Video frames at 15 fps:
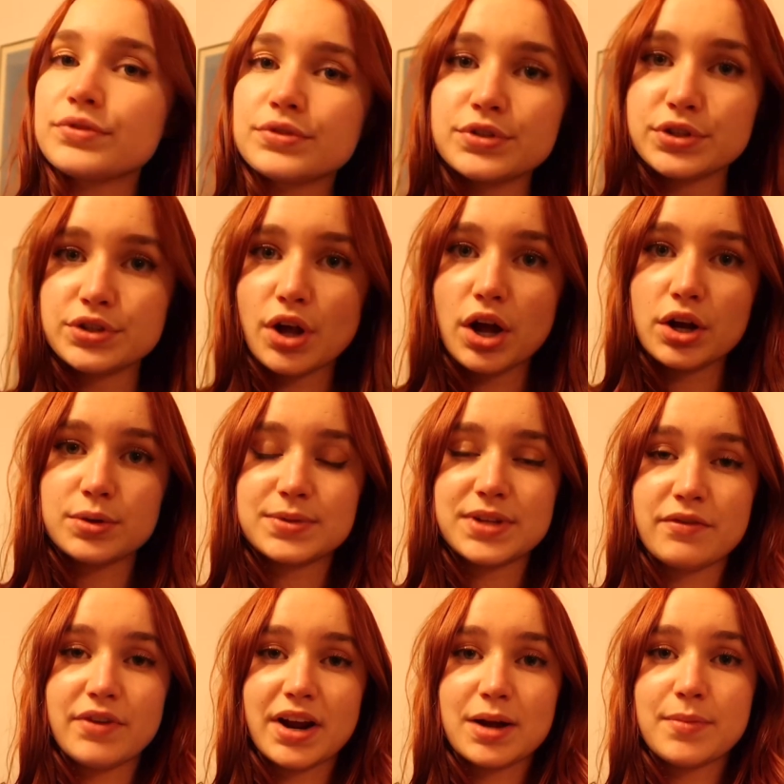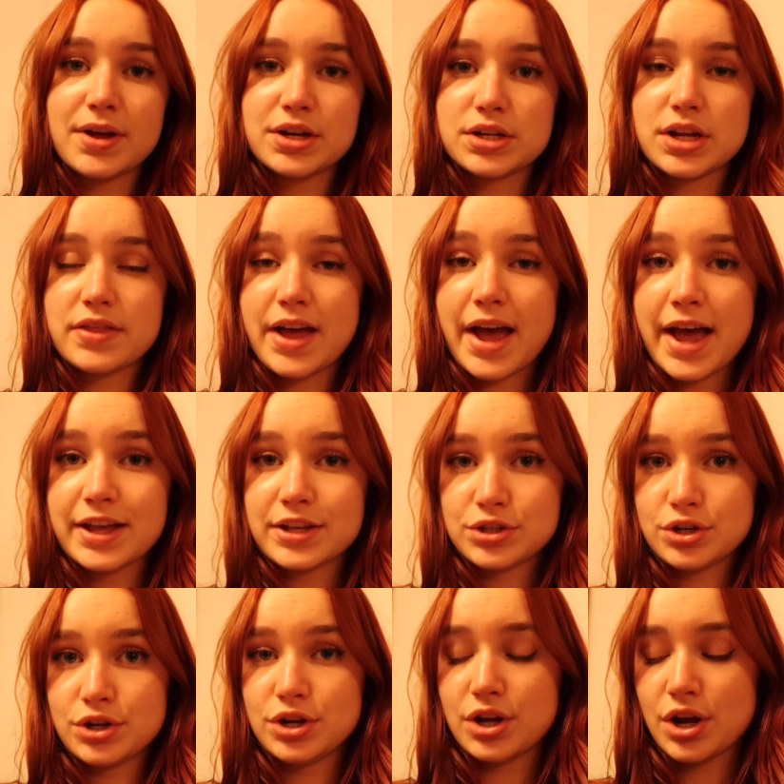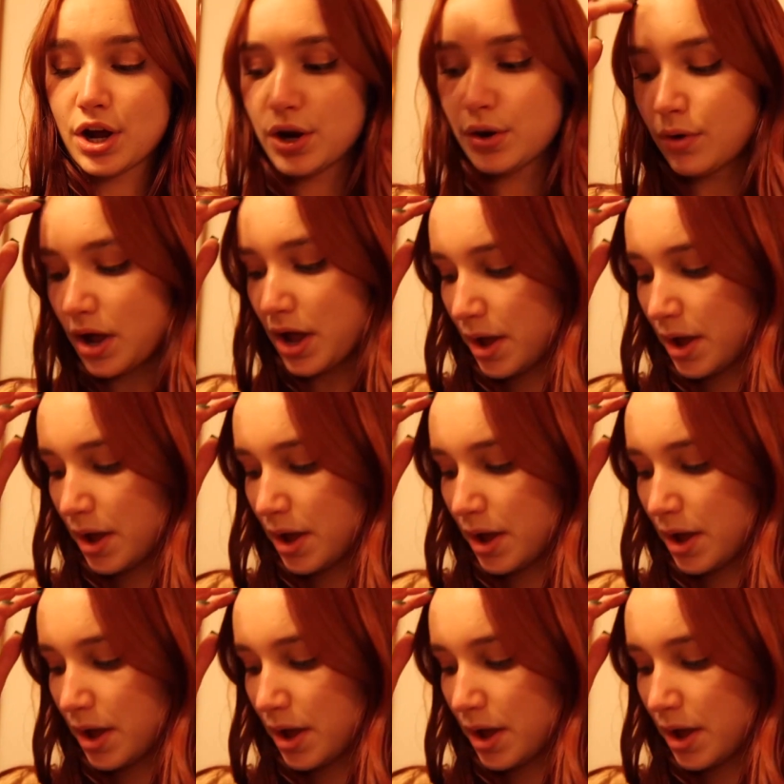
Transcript: Just 100% recommend the hair studio.